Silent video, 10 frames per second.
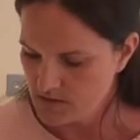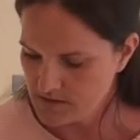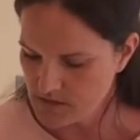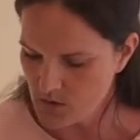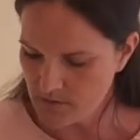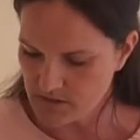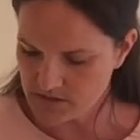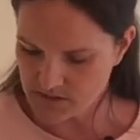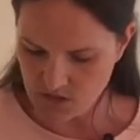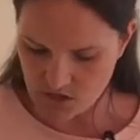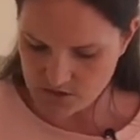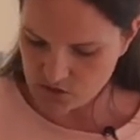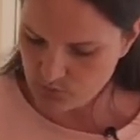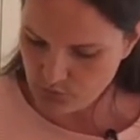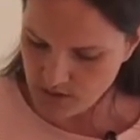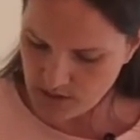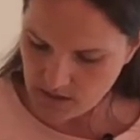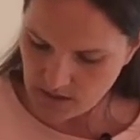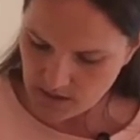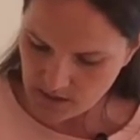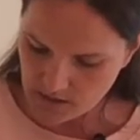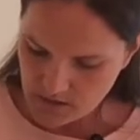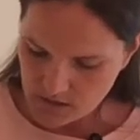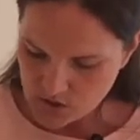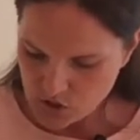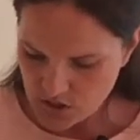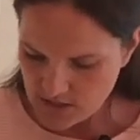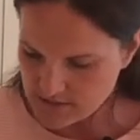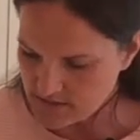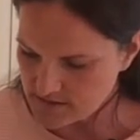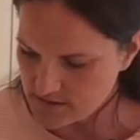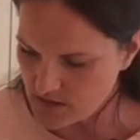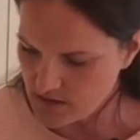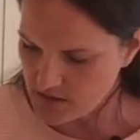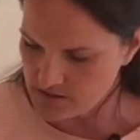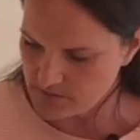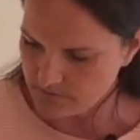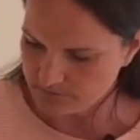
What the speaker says: So I'm going to start sprinkling cheese inside.